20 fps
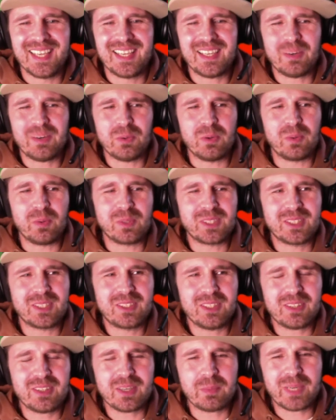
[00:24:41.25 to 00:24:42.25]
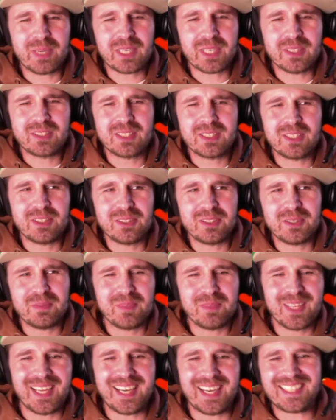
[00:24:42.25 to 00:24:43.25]
oh, do you think we could do?
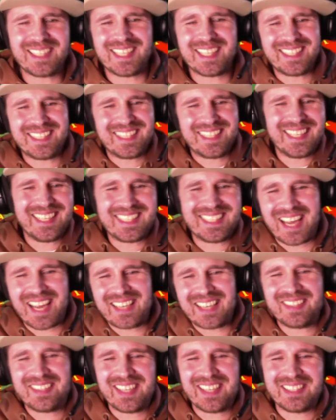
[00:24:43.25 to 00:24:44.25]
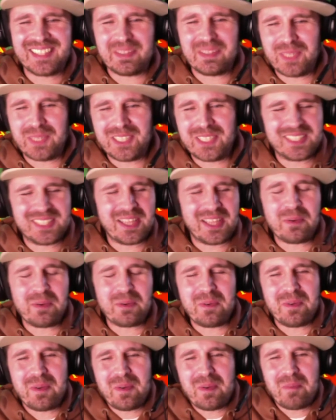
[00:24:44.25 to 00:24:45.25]
And it's these kind of things that we just
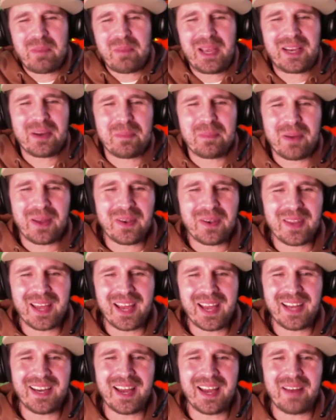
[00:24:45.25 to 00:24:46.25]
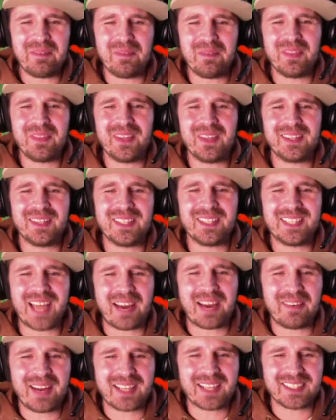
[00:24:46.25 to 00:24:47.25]
don't pick up on, and the
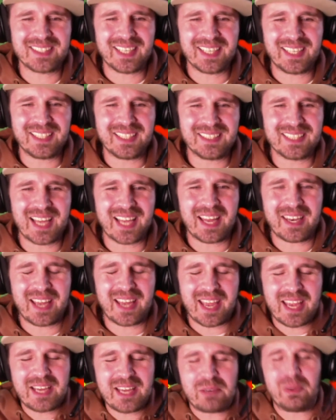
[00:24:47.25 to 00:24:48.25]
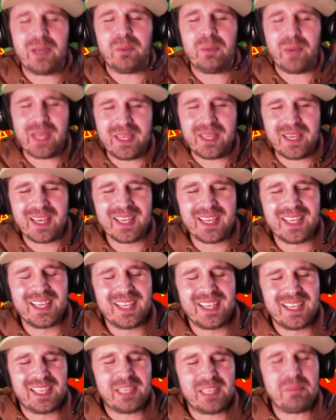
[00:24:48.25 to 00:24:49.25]
direct things. And equally, we
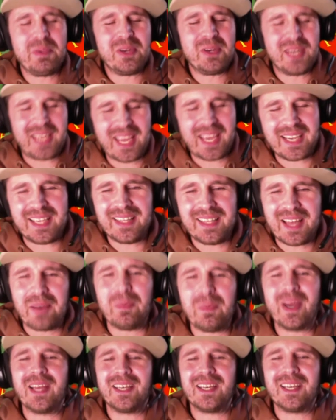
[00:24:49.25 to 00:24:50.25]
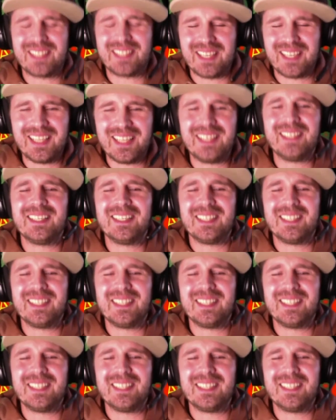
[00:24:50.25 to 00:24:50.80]
communicate in that way, and suddenly